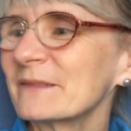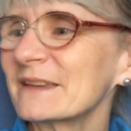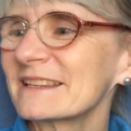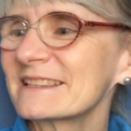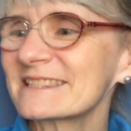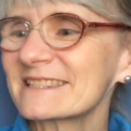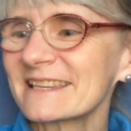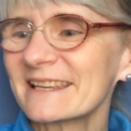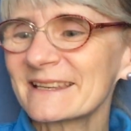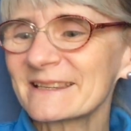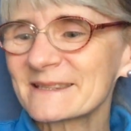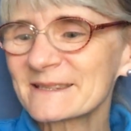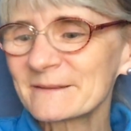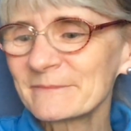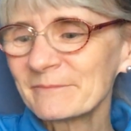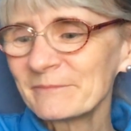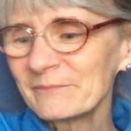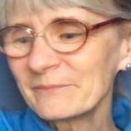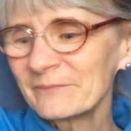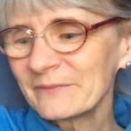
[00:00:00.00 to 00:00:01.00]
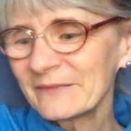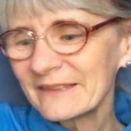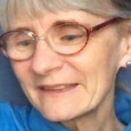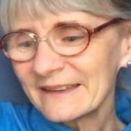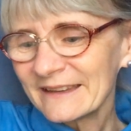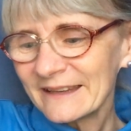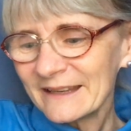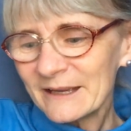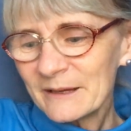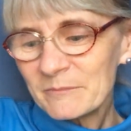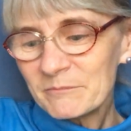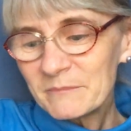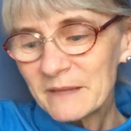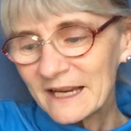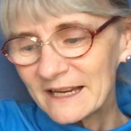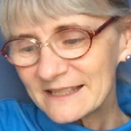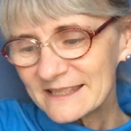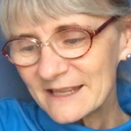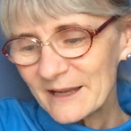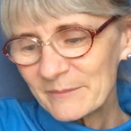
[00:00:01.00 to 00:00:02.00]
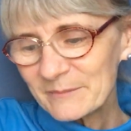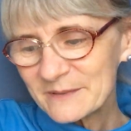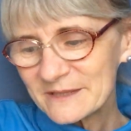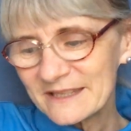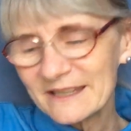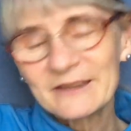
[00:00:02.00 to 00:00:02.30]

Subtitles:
It says, mix-ups